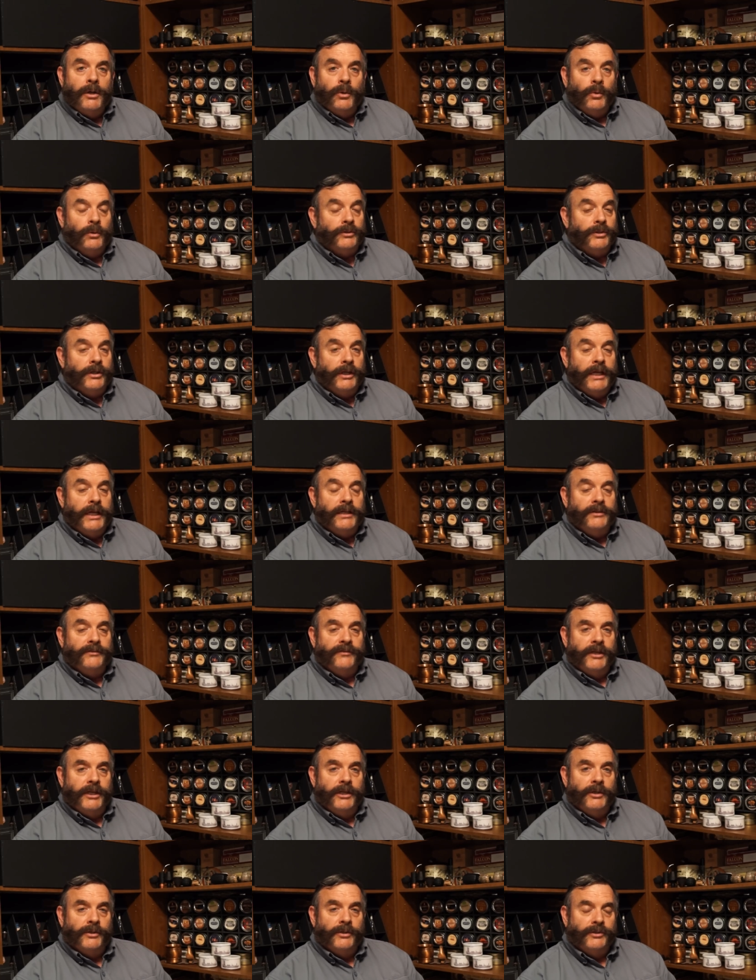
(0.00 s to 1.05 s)
Well today's
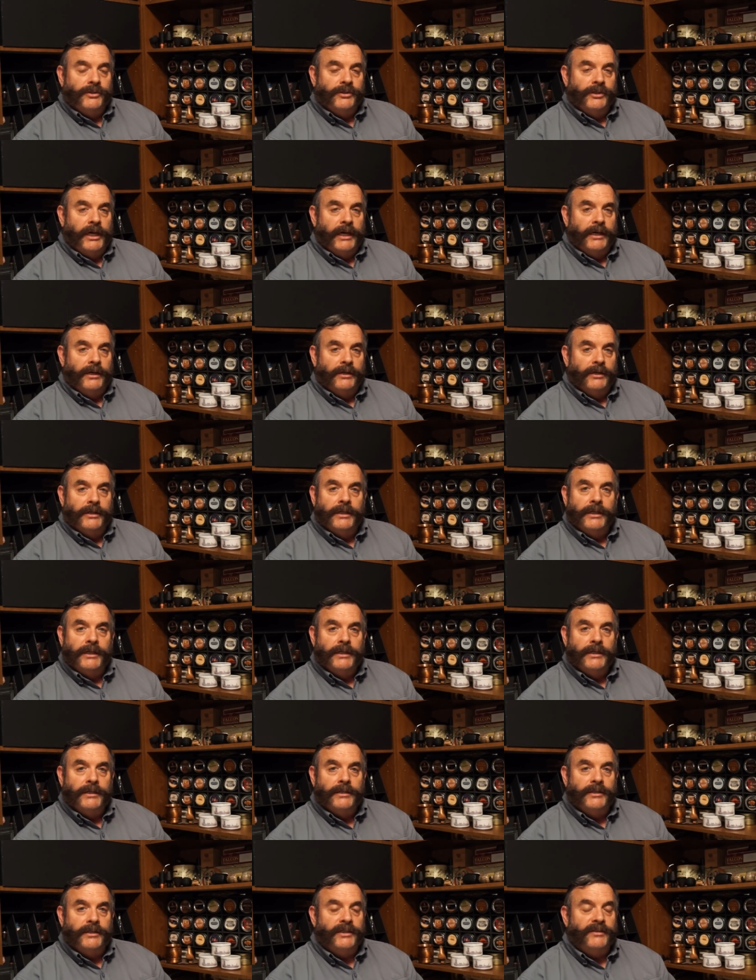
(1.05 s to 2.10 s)
video is entitled
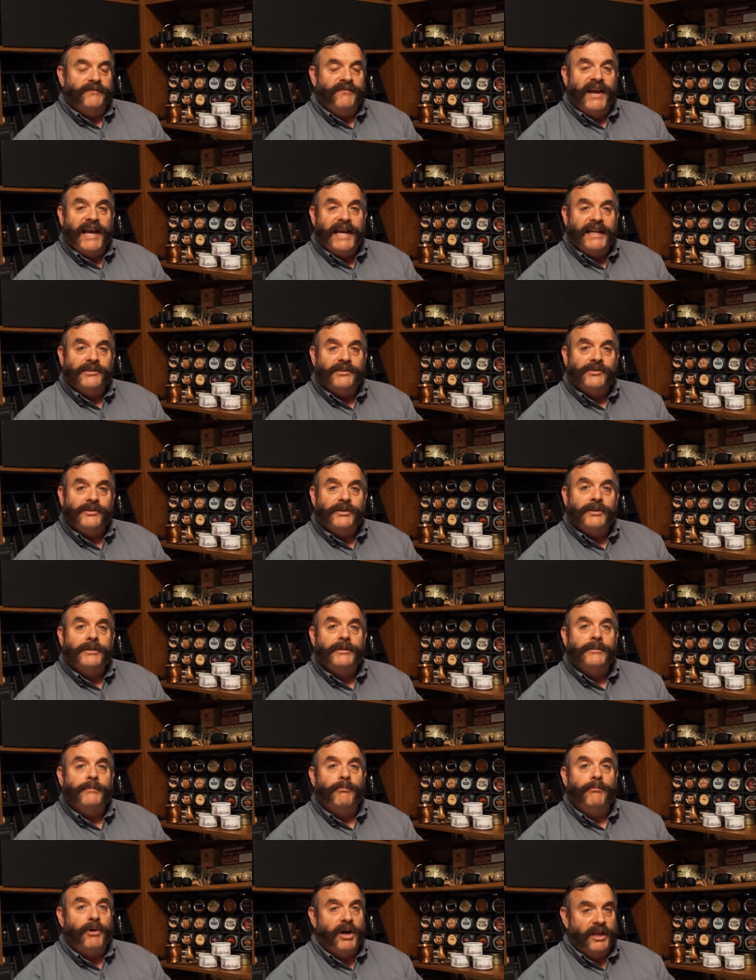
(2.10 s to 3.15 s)
The Advanced
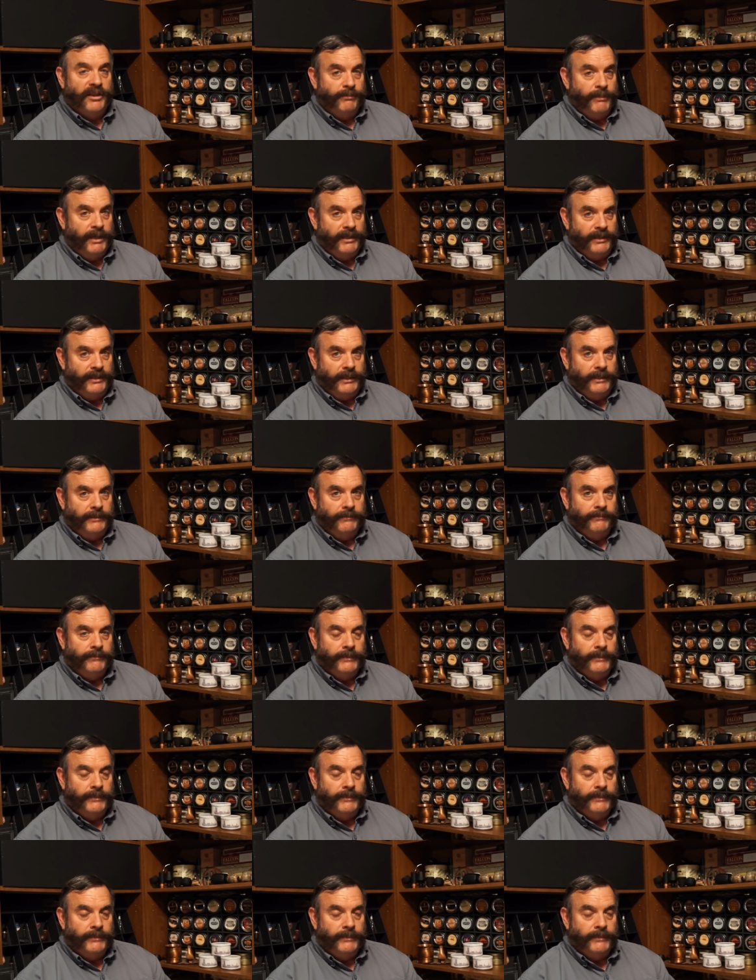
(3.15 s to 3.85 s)
Breath Method.